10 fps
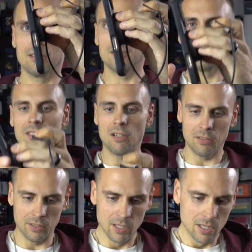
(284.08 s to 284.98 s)

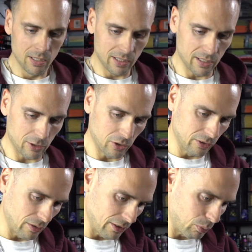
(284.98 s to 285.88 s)
solid connection.
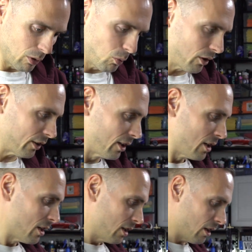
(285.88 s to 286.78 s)
So this will work.
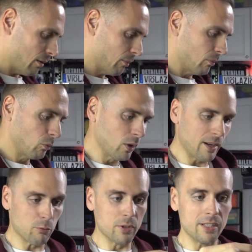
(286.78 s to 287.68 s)
What I
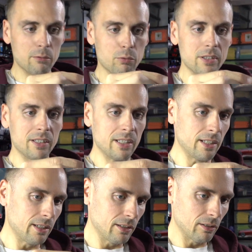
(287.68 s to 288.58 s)

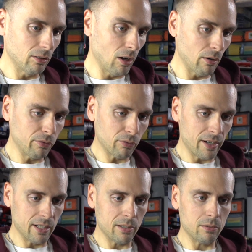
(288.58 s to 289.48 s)
really love right
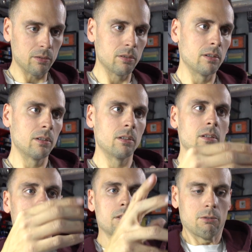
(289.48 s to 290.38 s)
now,
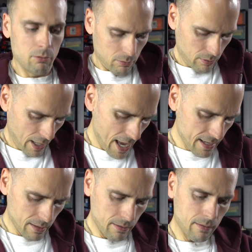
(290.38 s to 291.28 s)

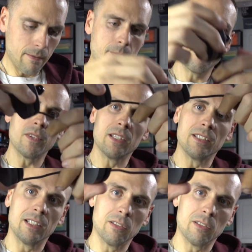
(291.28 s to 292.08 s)
hey, is that